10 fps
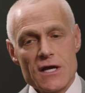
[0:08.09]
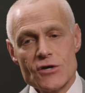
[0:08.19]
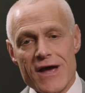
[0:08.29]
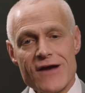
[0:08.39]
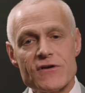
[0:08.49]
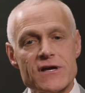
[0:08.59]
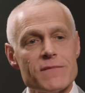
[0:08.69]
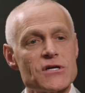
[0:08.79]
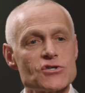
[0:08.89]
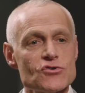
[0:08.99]
You know, every
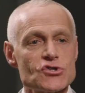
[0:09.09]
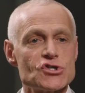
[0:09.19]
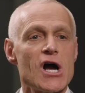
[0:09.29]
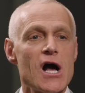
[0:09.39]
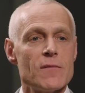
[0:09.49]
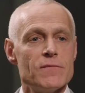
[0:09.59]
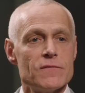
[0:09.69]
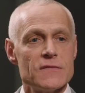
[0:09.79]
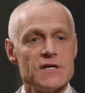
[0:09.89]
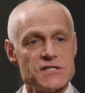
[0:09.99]
commissioner's job
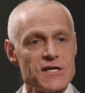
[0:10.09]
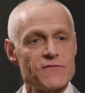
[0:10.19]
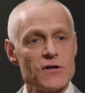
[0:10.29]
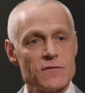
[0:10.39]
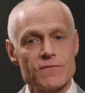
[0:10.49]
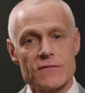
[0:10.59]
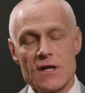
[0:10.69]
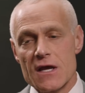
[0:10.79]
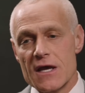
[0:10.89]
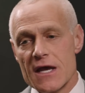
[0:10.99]
is different,
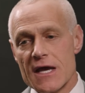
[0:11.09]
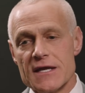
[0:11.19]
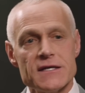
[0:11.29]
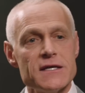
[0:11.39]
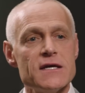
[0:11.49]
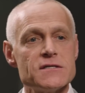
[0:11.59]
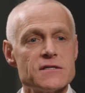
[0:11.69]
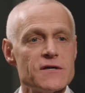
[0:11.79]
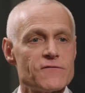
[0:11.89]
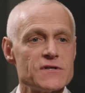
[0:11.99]
and it needs a
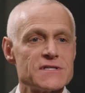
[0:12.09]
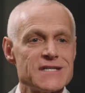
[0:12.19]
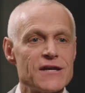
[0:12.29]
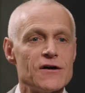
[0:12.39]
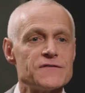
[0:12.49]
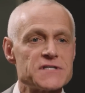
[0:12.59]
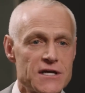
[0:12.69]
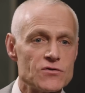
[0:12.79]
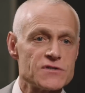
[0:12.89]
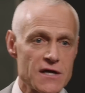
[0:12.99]
different set of
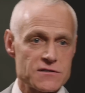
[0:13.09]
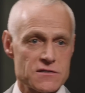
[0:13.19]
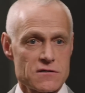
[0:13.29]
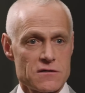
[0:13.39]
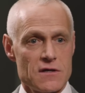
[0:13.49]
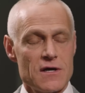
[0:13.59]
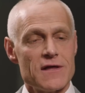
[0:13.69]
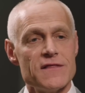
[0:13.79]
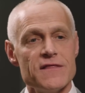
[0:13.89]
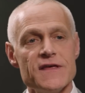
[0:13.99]
skill sets.
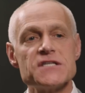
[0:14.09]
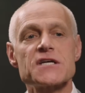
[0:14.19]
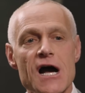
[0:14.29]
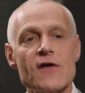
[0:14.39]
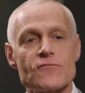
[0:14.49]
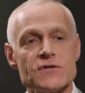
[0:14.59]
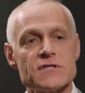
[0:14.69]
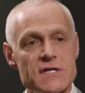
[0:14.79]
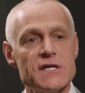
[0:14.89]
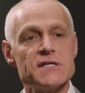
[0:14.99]
This
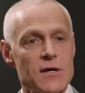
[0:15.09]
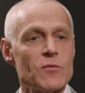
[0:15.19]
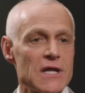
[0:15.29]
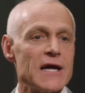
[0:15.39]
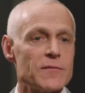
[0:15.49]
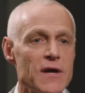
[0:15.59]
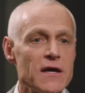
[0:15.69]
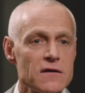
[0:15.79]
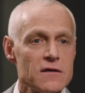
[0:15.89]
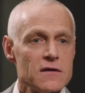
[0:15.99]
conference needed someone like me,
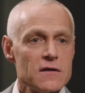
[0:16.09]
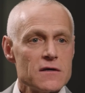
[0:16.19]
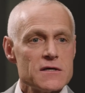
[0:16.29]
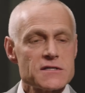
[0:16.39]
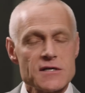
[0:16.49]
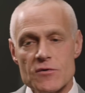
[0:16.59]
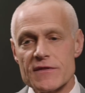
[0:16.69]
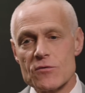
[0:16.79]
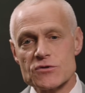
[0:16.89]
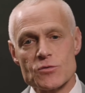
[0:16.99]
someone
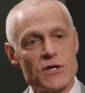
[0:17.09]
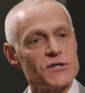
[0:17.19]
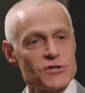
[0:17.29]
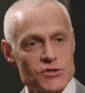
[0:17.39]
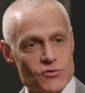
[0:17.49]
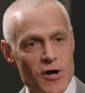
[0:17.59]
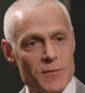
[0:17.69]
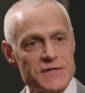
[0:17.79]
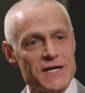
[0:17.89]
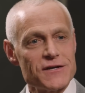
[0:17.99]
that was willing to
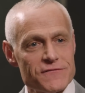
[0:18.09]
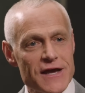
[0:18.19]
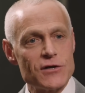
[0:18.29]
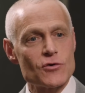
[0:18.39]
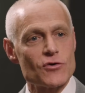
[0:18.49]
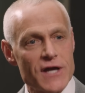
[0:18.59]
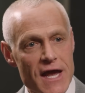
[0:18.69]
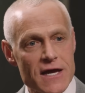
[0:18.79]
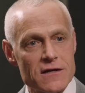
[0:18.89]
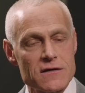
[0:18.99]
disrupt, innovate,
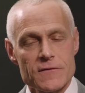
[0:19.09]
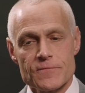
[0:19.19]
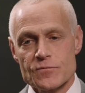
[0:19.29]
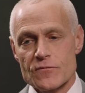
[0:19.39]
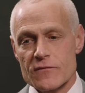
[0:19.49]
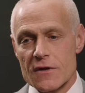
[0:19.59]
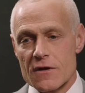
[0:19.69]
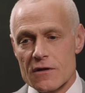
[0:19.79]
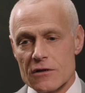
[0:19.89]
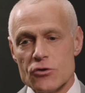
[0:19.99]
create,
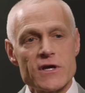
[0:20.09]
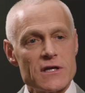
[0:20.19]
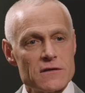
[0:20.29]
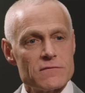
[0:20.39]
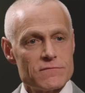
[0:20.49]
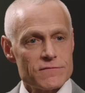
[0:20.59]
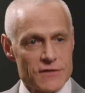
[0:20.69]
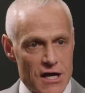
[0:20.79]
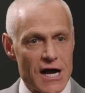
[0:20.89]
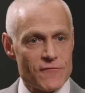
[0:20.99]
look at
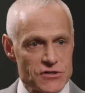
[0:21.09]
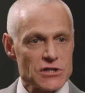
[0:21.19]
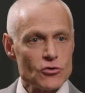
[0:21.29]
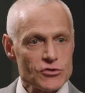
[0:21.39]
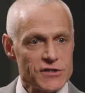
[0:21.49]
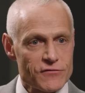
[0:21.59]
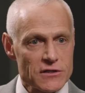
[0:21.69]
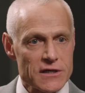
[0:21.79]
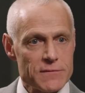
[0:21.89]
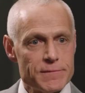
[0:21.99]
the conference a little
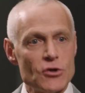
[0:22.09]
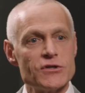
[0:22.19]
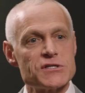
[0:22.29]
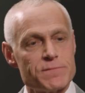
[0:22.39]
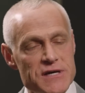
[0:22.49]
differently, build its